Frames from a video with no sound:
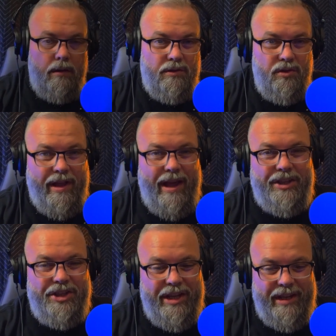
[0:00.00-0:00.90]
So I kind of
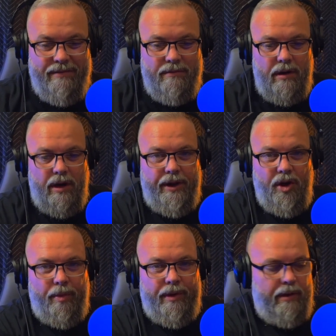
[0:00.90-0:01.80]
cheated. I already
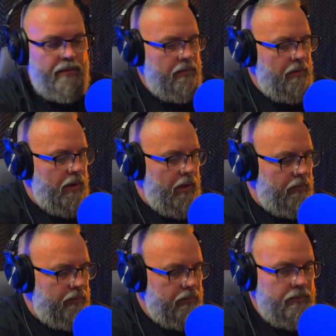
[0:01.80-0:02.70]
opened it.
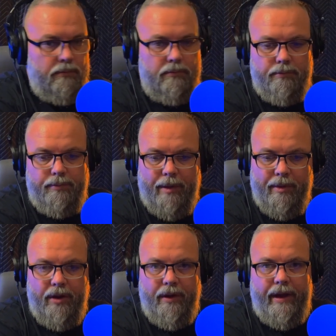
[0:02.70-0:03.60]
But I'm
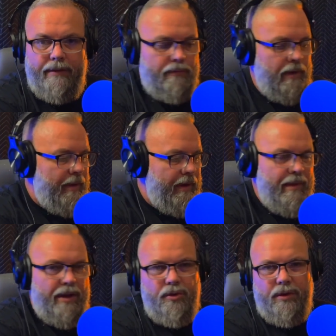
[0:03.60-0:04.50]
gonna go ahead and I mean I'm
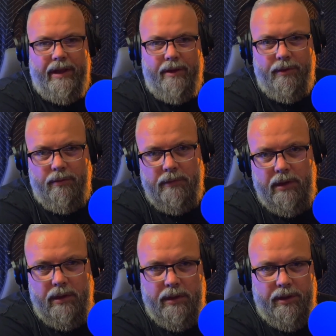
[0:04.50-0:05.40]
not doing like a real,
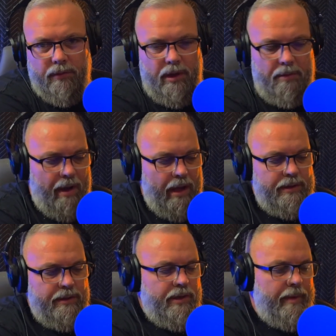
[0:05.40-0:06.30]
you know,
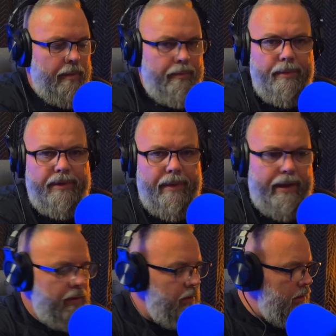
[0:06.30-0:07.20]
unboxing. Sorry about bumping the mic.